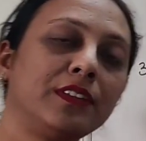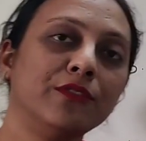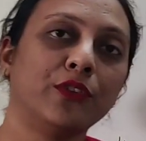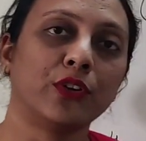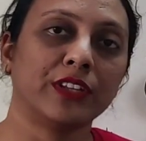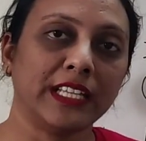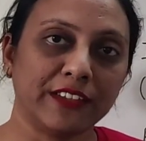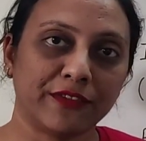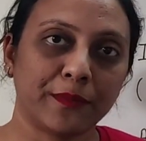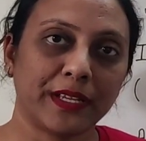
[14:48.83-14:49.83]
For the
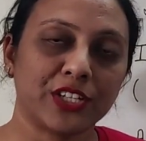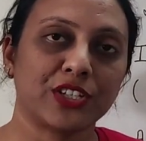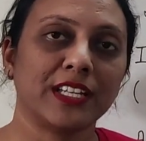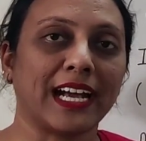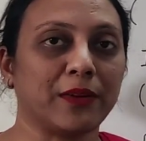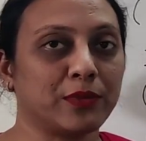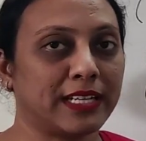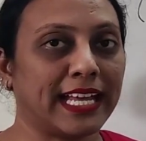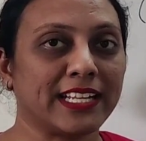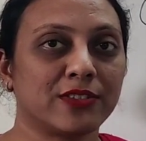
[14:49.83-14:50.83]
information, I would
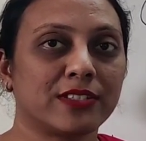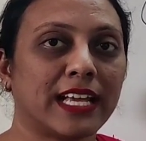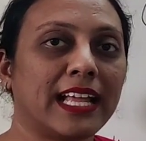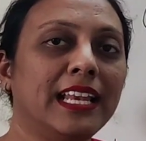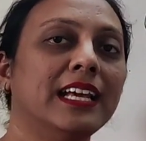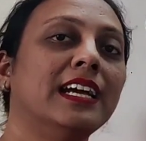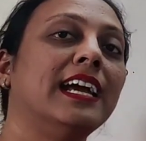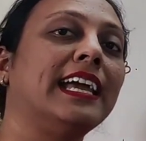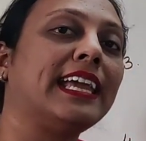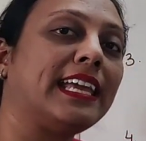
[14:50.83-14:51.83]
like to tell,
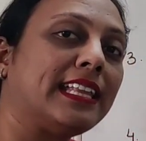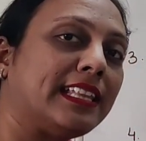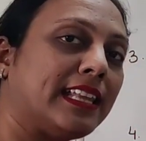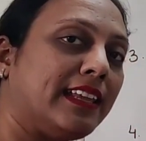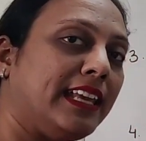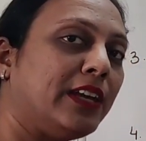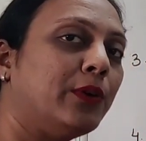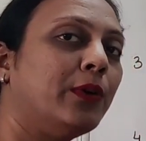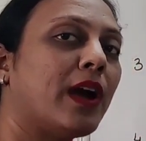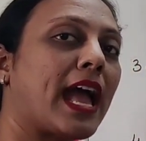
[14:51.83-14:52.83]

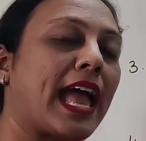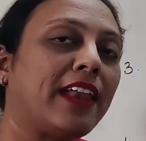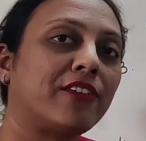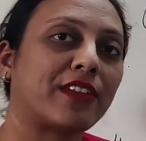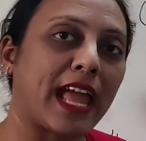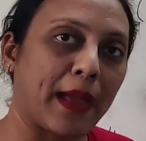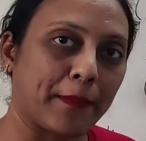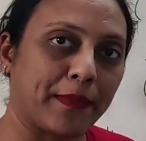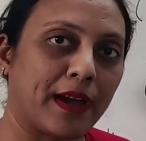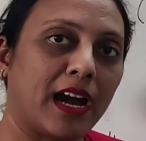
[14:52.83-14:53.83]
ewe and
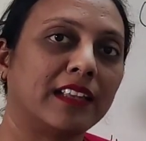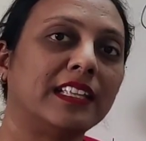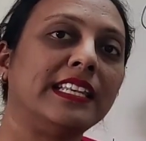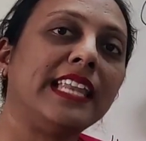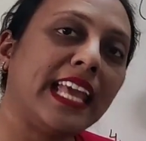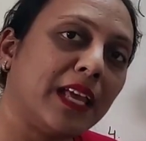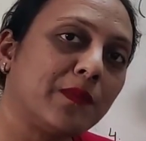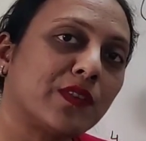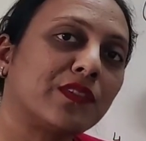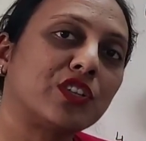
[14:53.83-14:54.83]
ram are the
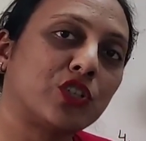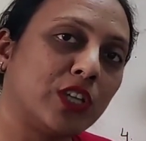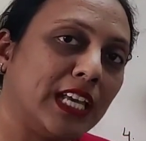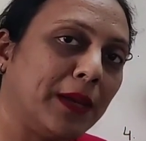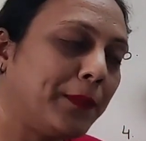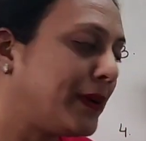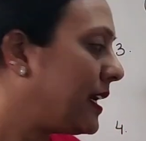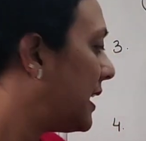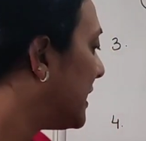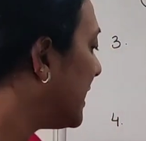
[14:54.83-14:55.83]
names of the
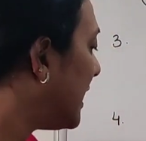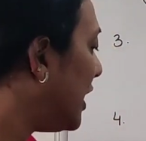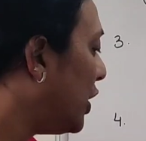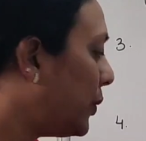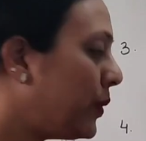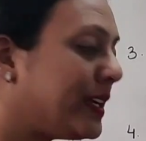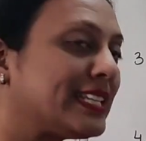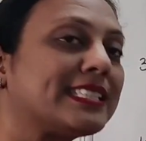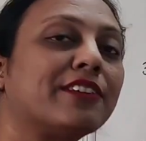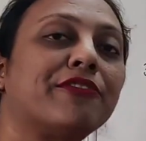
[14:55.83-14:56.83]
sheep. The ewe
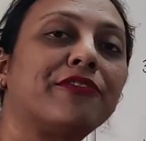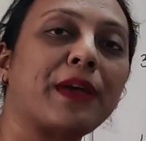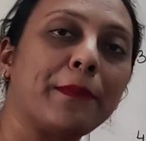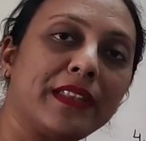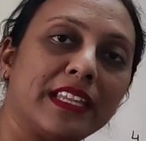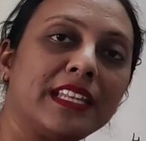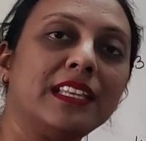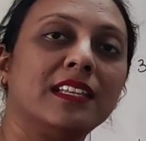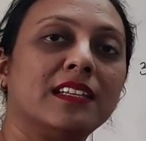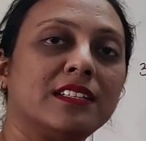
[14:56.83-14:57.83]
is the
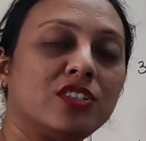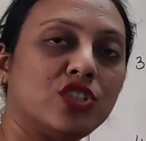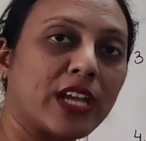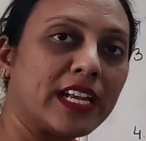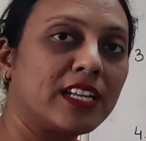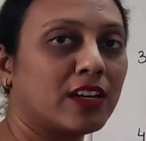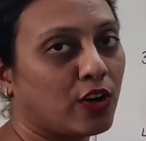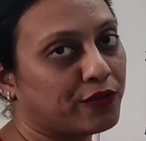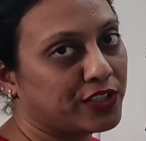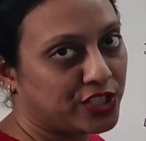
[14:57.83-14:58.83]
feminine gender
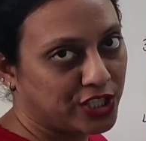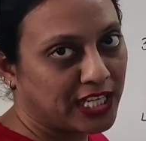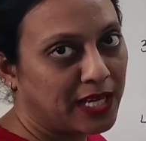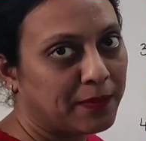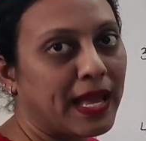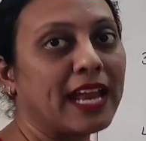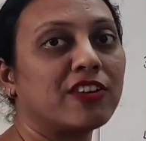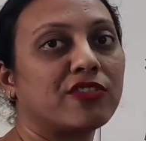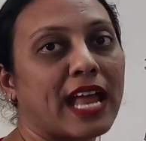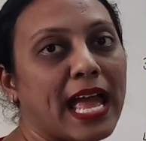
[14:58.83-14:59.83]
of the sheep,
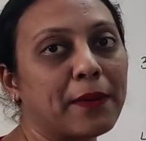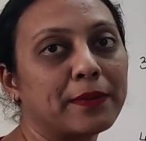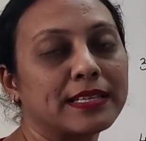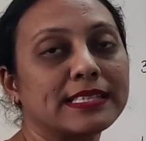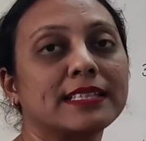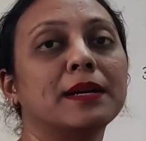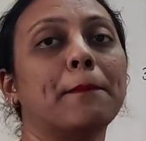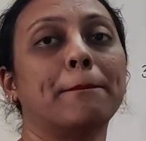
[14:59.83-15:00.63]
and ram is the